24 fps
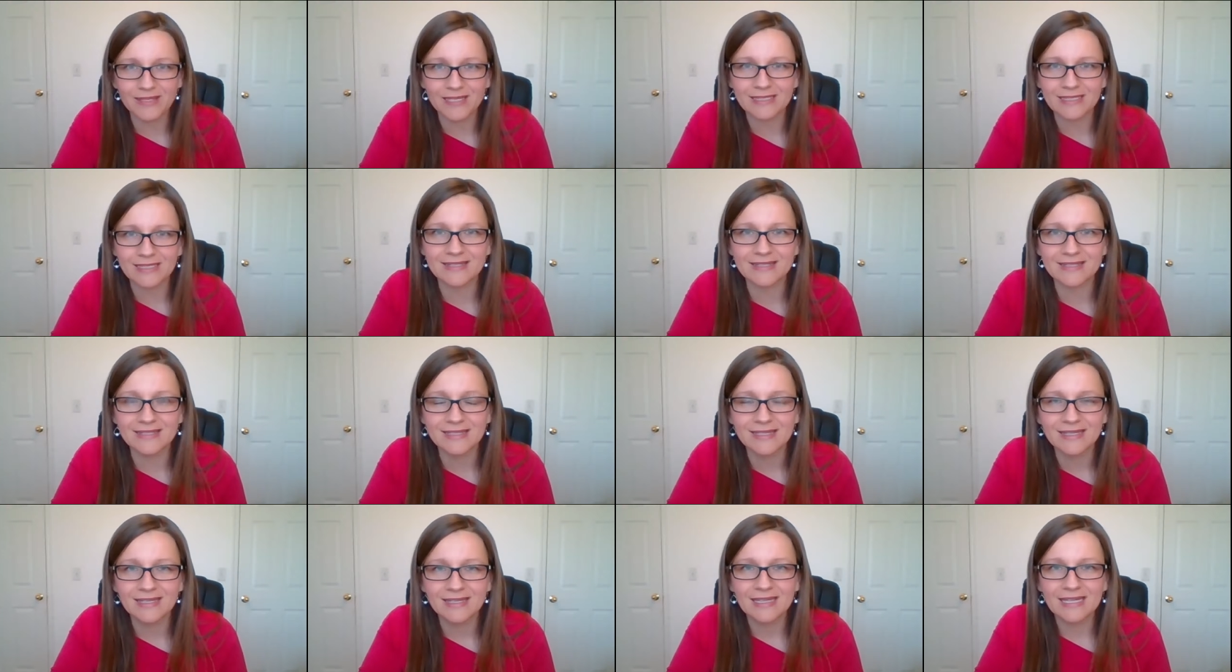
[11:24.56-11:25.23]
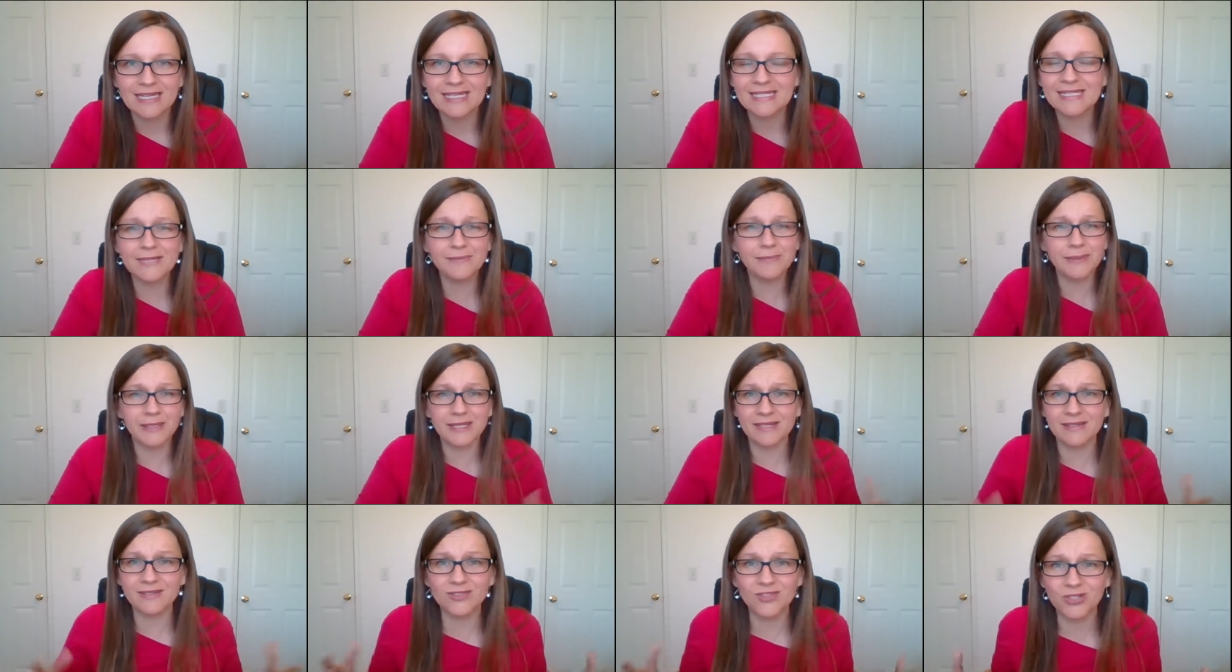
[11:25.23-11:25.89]
this? Is it
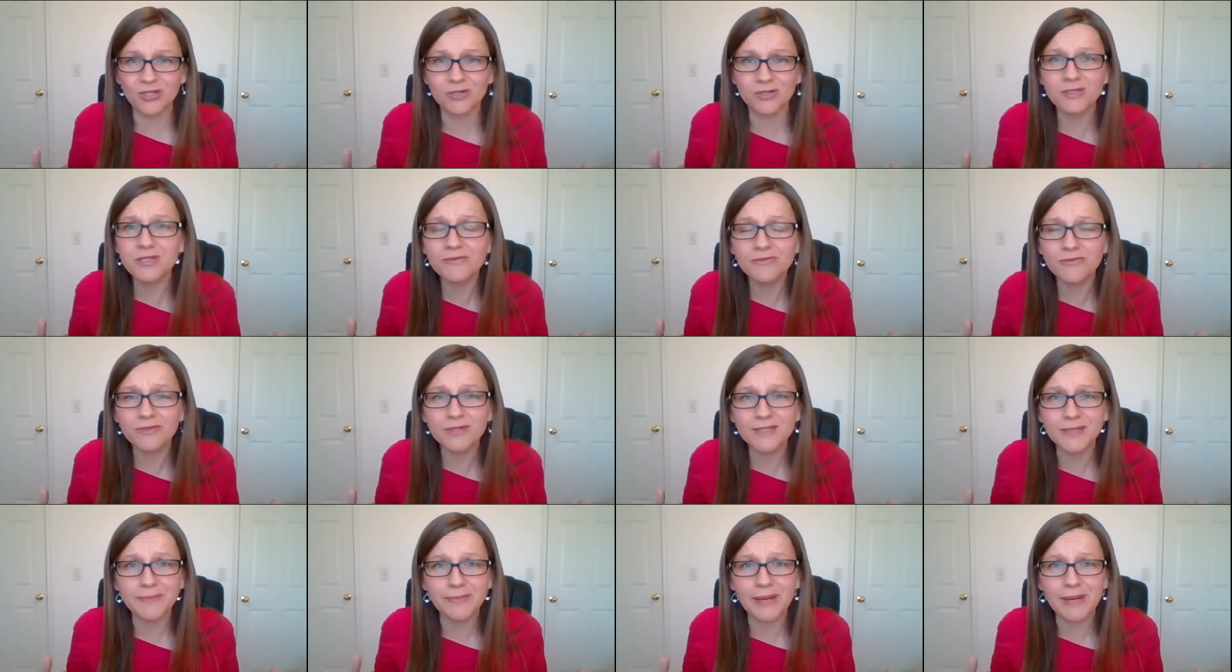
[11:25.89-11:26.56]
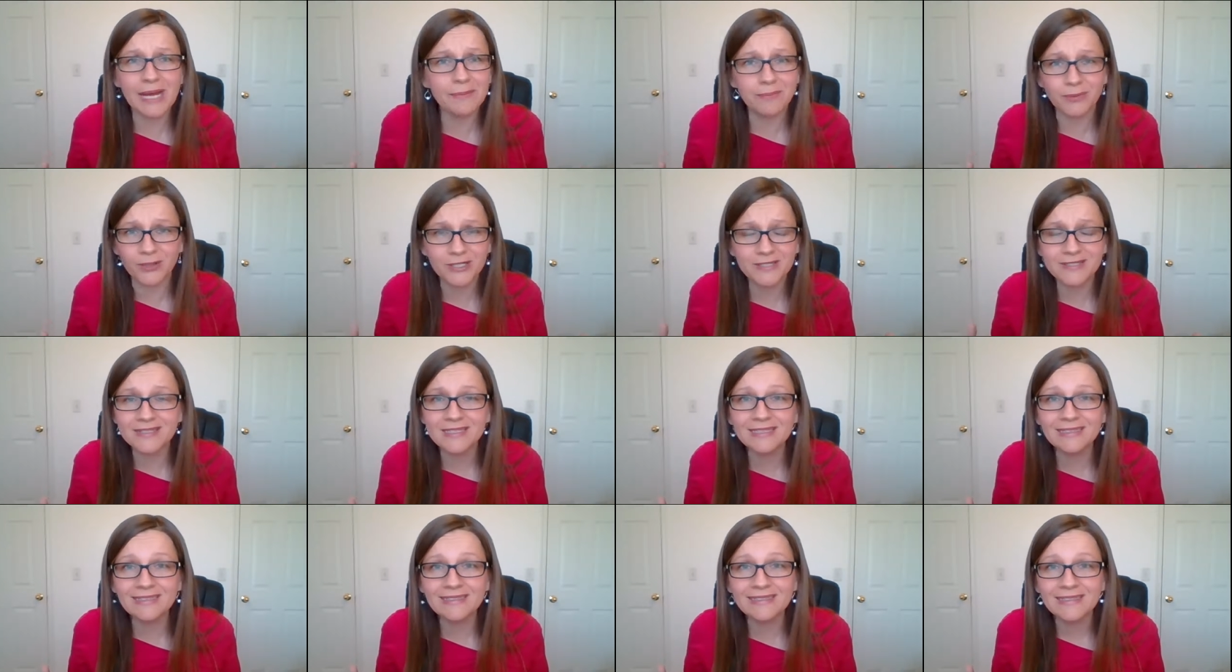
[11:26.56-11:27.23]
because Joseph was a bad
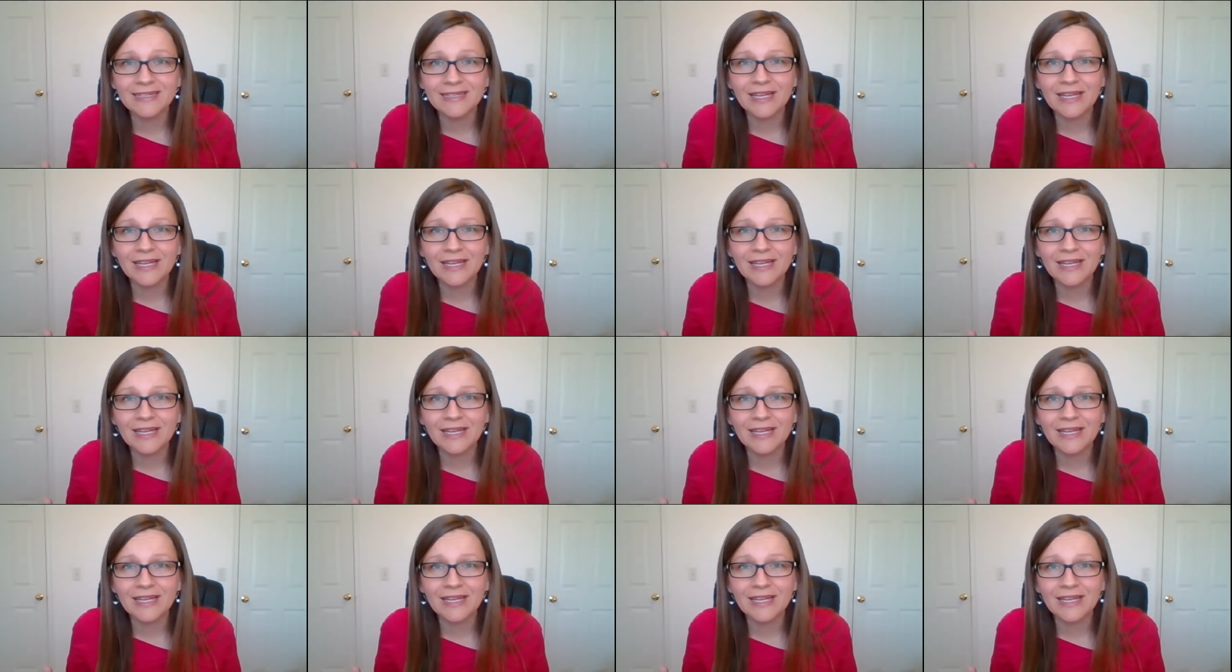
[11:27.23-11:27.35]
person?